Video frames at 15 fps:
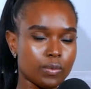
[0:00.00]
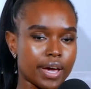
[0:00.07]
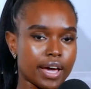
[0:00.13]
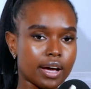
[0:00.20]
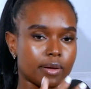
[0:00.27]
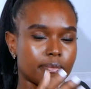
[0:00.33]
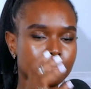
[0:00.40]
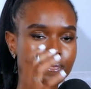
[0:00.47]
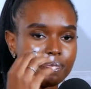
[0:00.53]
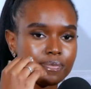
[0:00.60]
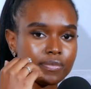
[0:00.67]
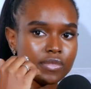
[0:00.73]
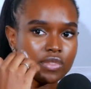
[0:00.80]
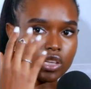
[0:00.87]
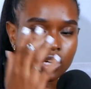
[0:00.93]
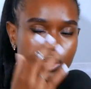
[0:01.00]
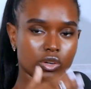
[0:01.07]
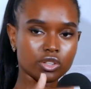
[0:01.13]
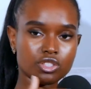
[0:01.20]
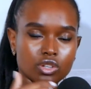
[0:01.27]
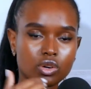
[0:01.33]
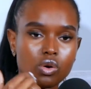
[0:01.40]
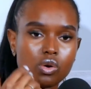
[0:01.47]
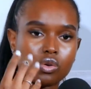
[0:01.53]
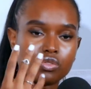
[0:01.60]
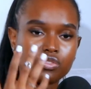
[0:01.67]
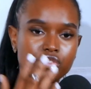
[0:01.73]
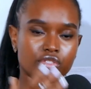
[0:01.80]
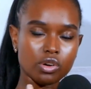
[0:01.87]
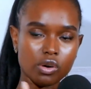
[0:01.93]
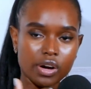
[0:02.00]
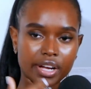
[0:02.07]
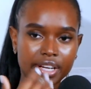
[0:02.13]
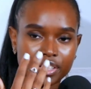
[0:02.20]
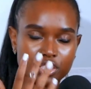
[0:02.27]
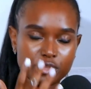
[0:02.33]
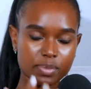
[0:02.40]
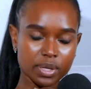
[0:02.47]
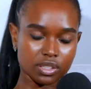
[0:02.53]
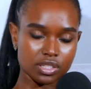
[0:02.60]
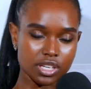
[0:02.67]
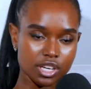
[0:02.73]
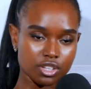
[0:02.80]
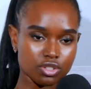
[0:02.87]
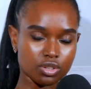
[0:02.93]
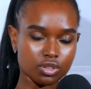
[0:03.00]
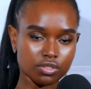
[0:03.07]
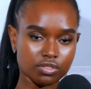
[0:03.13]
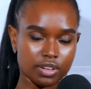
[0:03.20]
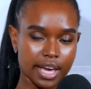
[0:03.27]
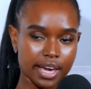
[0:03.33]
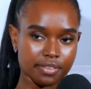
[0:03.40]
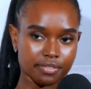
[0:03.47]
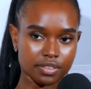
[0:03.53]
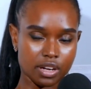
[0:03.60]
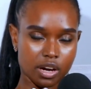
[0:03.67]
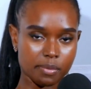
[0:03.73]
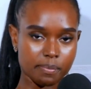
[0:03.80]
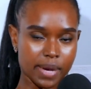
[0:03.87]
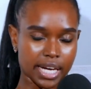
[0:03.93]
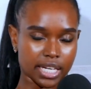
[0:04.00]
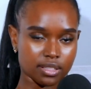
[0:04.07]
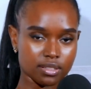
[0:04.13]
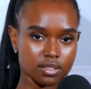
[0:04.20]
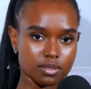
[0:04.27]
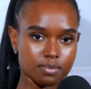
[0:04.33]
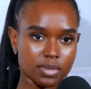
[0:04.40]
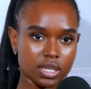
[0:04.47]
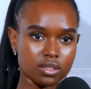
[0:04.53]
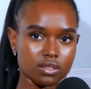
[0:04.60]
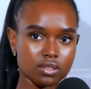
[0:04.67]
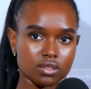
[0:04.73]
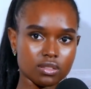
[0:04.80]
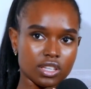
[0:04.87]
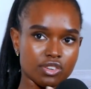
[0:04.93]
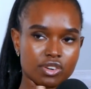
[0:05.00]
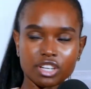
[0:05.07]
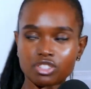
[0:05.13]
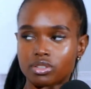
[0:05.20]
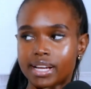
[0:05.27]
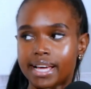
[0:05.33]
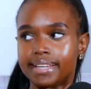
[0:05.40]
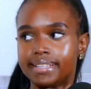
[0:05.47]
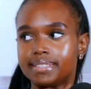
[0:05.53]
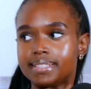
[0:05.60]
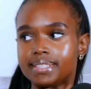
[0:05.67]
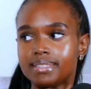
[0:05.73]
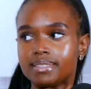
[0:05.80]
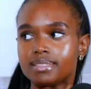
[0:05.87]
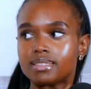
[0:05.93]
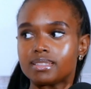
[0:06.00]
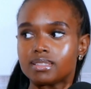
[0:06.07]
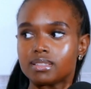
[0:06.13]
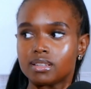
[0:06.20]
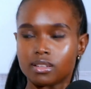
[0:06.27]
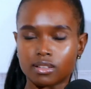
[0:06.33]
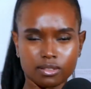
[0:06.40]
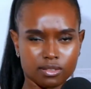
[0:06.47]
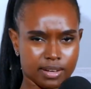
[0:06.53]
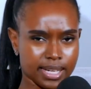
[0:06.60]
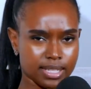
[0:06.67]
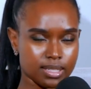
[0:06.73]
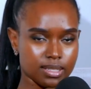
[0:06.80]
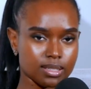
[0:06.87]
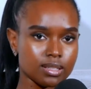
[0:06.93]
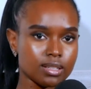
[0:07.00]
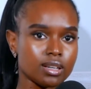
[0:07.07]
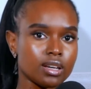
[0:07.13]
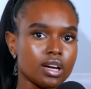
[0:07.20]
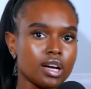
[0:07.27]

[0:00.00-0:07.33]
where the logical flow and expectation of life in our minds meets irrationalities, right?